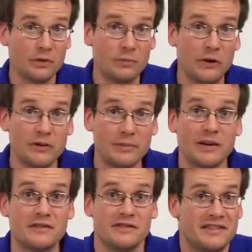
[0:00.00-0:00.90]
was mostly
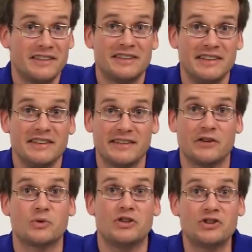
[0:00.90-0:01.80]
because in the 16th
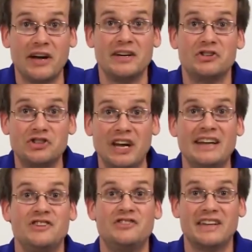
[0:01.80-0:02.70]
century, China
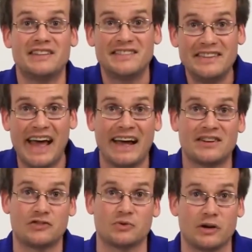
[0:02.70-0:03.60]
changed its
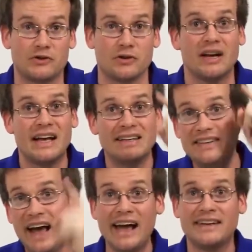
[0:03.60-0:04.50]
tax structure.
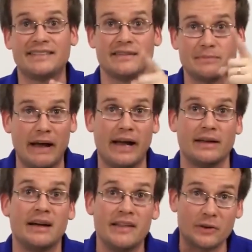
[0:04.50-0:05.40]
Taxes,
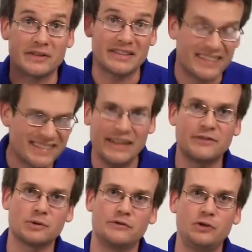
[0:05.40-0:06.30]
man, they're at the
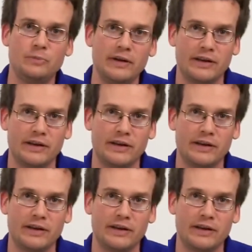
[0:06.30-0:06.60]
center of human